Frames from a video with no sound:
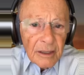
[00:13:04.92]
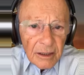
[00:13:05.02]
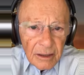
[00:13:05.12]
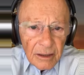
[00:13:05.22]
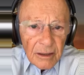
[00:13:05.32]
you
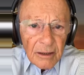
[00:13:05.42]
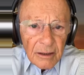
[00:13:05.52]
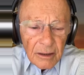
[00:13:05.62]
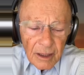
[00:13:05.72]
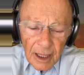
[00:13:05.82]
sad, but
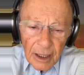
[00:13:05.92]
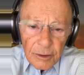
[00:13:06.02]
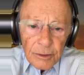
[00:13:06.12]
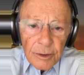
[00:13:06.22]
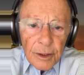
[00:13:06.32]
I
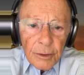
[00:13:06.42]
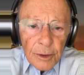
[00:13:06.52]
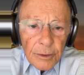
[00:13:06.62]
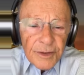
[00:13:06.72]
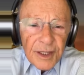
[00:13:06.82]

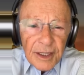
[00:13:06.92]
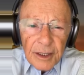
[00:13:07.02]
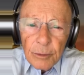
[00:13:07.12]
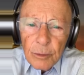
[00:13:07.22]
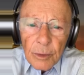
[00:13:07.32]
know
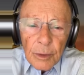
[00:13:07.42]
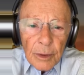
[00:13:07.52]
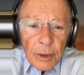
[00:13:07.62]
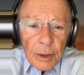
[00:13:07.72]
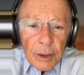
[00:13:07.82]

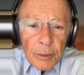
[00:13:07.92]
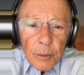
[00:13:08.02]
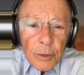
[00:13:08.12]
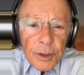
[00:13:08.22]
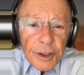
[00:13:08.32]
that
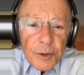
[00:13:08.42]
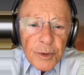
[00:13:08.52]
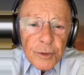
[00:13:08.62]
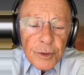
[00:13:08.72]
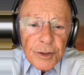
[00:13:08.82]
many
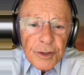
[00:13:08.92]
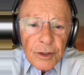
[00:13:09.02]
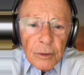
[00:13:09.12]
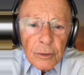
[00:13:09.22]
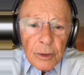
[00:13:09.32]
people
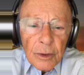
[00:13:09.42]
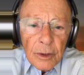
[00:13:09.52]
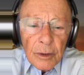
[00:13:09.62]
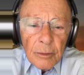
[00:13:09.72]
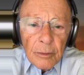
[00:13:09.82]

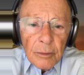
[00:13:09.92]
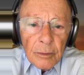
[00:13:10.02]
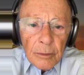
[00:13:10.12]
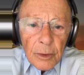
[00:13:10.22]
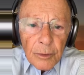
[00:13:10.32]
who are
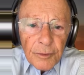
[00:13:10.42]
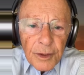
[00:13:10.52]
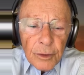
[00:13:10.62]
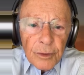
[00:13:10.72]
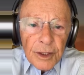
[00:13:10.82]
listening to
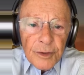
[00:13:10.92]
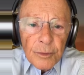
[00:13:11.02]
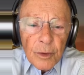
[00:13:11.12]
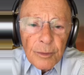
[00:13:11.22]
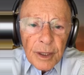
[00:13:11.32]
me right
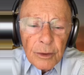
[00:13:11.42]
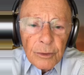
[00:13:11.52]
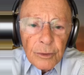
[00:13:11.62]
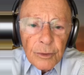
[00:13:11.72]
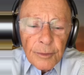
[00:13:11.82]
now,
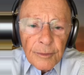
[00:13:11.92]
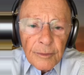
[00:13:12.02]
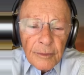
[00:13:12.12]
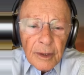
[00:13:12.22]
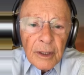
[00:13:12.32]

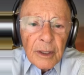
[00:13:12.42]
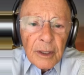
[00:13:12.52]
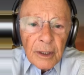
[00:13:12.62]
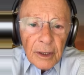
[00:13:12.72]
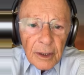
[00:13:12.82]

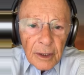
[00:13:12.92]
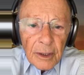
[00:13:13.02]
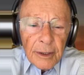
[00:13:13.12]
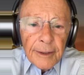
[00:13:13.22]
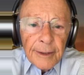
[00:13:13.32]

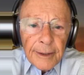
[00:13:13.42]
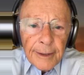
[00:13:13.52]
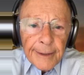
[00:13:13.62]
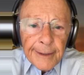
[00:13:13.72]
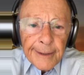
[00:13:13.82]
and
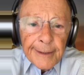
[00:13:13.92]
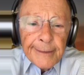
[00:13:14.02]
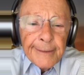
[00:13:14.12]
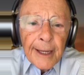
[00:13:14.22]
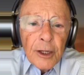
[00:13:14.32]
they
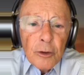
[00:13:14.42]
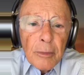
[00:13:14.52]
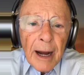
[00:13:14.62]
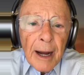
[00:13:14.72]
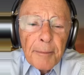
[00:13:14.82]
have
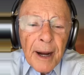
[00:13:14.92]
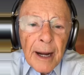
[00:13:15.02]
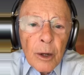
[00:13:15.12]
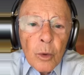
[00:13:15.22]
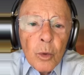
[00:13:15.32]
a
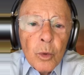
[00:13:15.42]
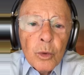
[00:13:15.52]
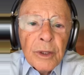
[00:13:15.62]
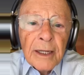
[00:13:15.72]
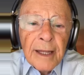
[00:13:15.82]
pain, a
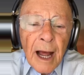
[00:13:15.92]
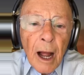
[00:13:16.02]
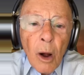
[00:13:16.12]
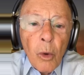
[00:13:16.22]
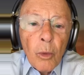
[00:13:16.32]

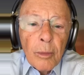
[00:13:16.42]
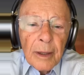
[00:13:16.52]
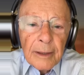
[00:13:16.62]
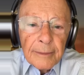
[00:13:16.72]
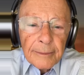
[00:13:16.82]
bitterness
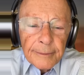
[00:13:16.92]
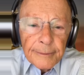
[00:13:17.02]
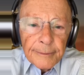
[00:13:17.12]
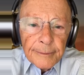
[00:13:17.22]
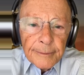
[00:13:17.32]
within their
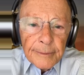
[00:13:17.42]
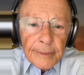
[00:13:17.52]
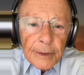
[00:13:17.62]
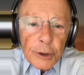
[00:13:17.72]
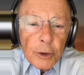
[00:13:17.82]
soul
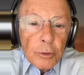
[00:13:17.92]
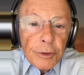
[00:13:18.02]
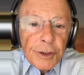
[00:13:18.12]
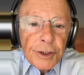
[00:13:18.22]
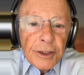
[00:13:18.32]
that is
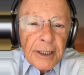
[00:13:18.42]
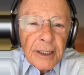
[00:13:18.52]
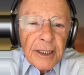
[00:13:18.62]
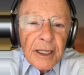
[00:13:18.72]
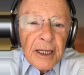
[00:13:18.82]
hidden there that
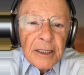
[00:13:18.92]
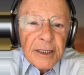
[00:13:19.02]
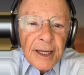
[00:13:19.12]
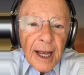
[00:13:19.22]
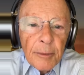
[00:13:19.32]
no one
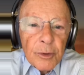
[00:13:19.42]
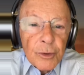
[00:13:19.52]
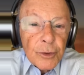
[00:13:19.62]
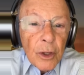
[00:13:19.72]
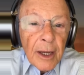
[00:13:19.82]
knows
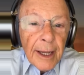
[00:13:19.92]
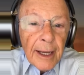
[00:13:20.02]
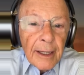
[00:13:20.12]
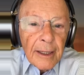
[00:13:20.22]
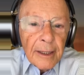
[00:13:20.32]
about,
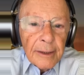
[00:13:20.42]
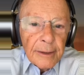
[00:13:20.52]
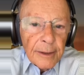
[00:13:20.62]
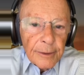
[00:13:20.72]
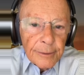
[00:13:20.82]
only them
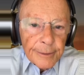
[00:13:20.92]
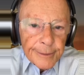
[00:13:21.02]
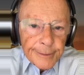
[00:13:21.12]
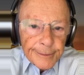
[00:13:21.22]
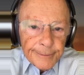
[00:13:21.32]
and God.
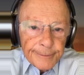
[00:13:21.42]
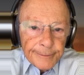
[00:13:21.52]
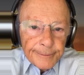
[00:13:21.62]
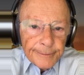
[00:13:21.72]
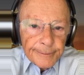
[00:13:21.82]

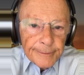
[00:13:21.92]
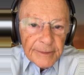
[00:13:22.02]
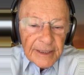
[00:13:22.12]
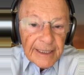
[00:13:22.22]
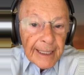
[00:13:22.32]

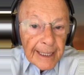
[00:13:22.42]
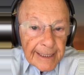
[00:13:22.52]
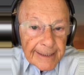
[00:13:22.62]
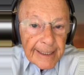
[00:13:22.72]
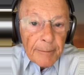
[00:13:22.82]
And
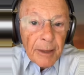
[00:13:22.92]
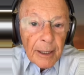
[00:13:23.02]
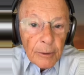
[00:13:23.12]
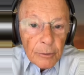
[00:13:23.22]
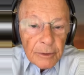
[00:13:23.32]
this
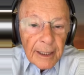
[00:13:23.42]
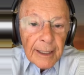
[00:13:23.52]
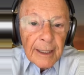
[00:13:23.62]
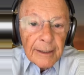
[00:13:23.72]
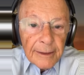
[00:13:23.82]
bitterness is
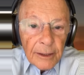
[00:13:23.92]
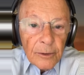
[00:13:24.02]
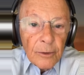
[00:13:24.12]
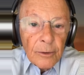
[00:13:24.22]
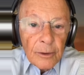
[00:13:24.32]
what they
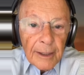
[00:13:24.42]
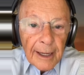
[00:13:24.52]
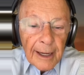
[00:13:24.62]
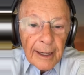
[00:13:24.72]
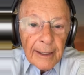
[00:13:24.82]
should
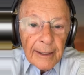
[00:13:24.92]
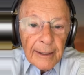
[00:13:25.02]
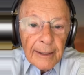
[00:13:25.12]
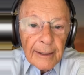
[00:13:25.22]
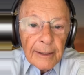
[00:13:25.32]
place
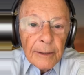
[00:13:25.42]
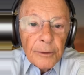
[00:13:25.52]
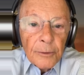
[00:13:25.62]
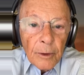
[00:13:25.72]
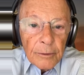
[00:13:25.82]
there,
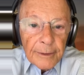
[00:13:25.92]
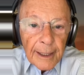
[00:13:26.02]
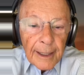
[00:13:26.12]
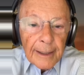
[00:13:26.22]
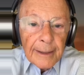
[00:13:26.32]
present
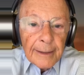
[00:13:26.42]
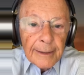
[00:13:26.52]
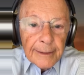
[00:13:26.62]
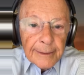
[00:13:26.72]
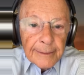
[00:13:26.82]
there on the
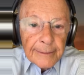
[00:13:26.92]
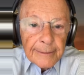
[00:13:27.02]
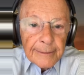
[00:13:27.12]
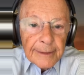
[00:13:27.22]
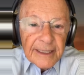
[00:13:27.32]
altar,
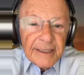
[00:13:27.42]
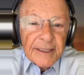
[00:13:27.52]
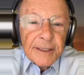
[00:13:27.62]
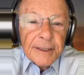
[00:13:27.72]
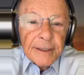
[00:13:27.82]

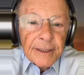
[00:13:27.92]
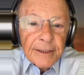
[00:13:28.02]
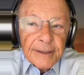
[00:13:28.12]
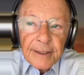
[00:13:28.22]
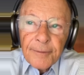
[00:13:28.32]
this
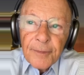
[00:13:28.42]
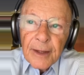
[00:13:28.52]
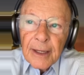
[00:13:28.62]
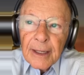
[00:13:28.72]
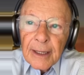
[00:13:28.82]

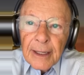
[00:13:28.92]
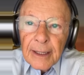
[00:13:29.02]
sadness.